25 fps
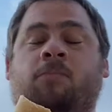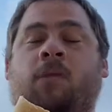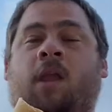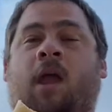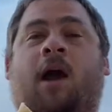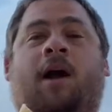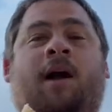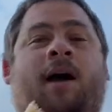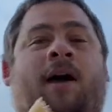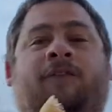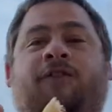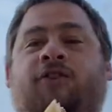
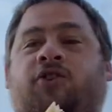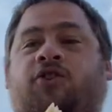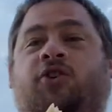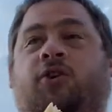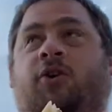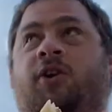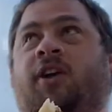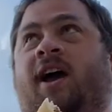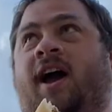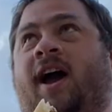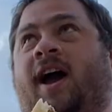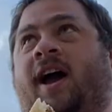I'll have to show
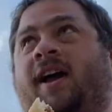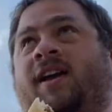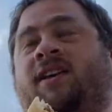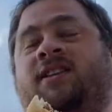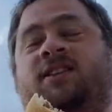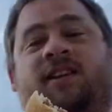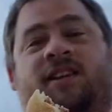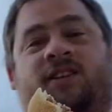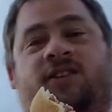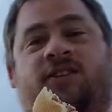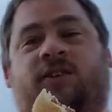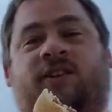you guys
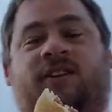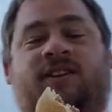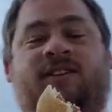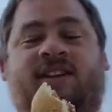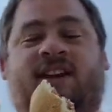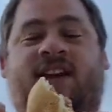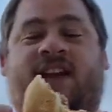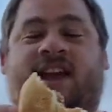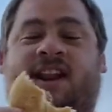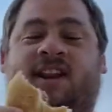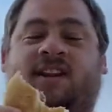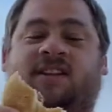as soon as I
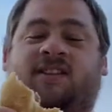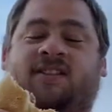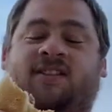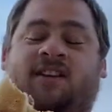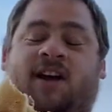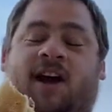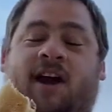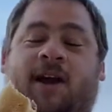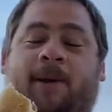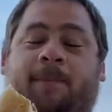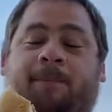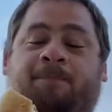get
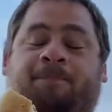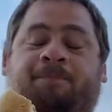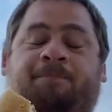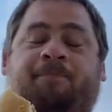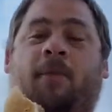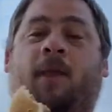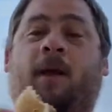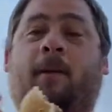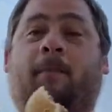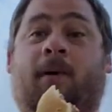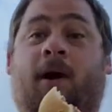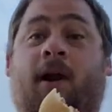inside,
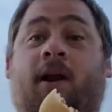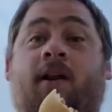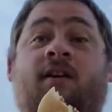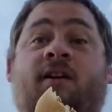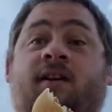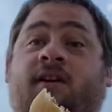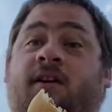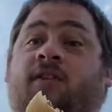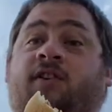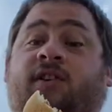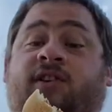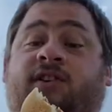but
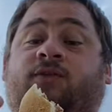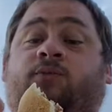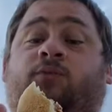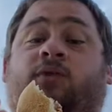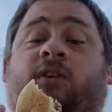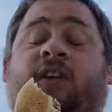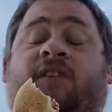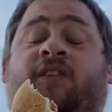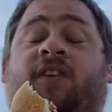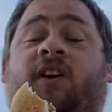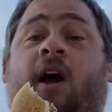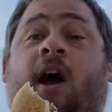this is
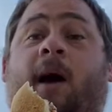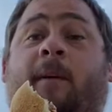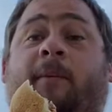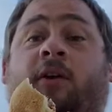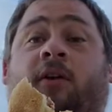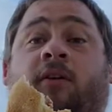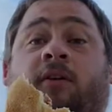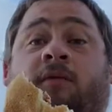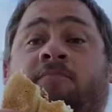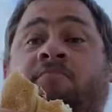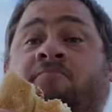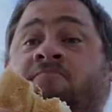really
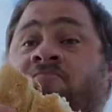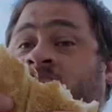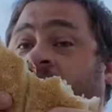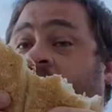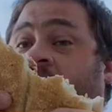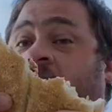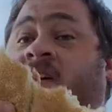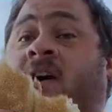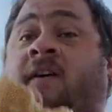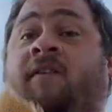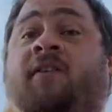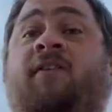phenomenal.
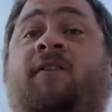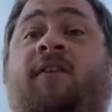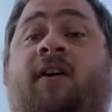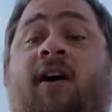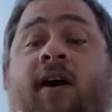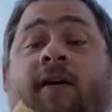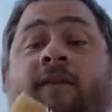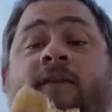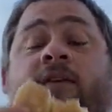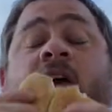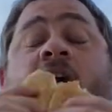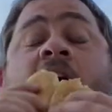Five out of five.